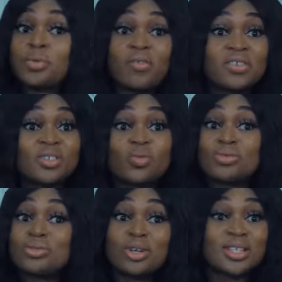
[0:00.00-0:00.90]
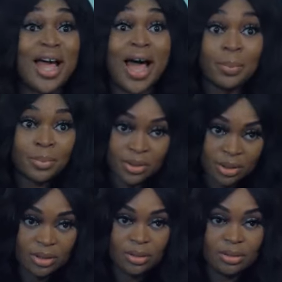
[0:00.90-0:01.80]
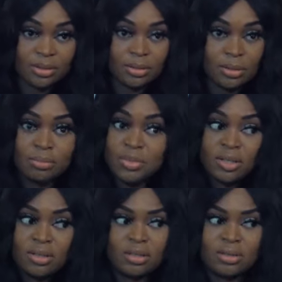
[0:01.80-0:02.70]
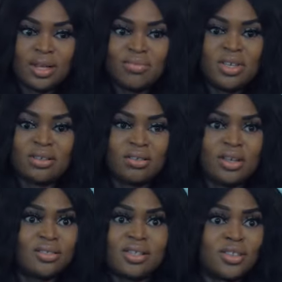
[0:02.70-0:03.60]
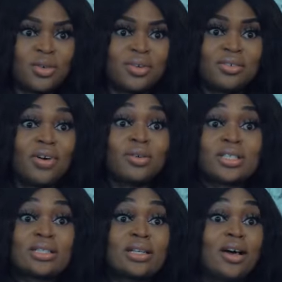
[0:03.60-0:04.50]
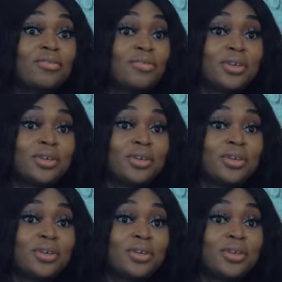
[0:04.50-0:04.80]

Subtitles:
prophecy will not happen. Because, I mean, Eze has already found his love.